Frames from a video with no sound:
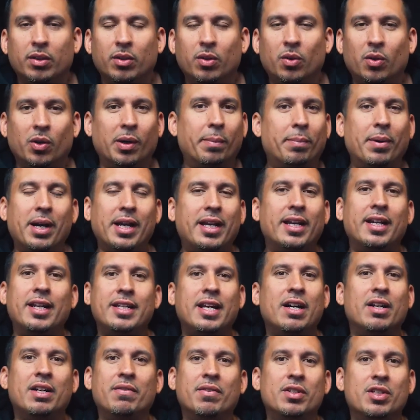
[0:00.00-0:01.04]
Or breaking it
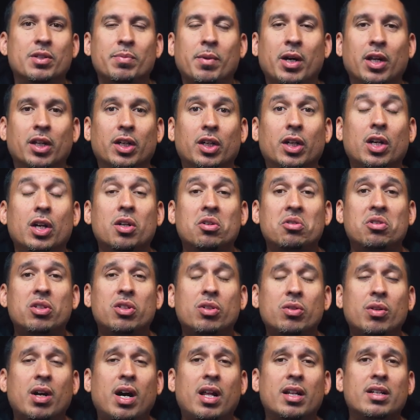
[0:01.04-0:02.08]
down even smaller,
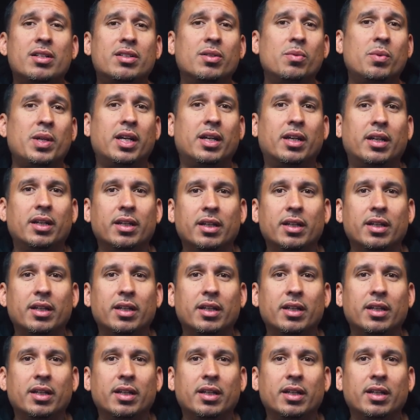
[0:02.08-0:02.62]
$2 a week.